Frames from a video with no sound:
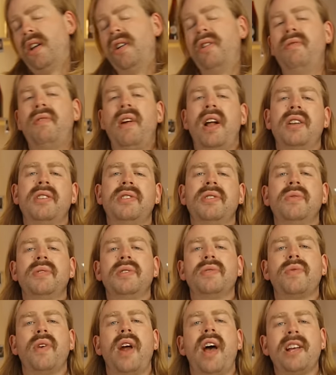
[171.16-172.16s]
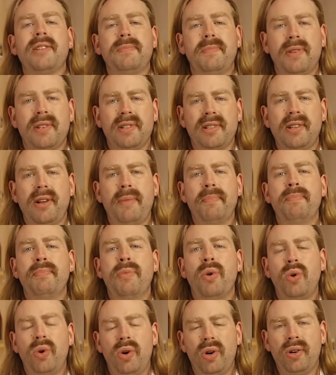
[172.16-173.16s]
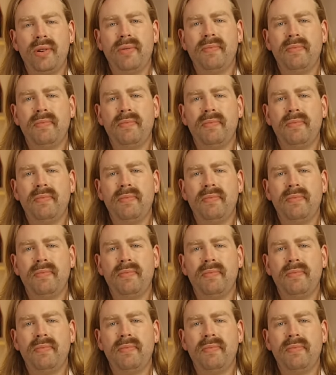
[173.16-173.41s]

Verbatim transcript: I know Ratatouille's rats, but there's a lot more